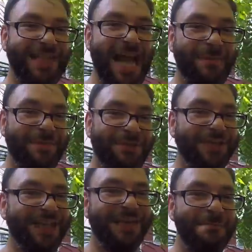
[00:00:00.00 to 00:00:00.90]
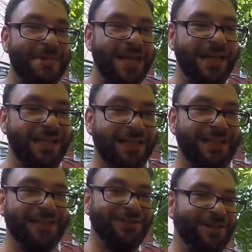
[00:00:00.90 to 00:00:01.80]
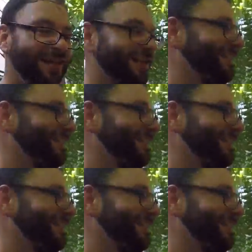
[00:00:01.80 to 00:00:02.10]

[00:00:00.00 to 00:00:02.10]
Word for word: Happy birthday to me. That's right.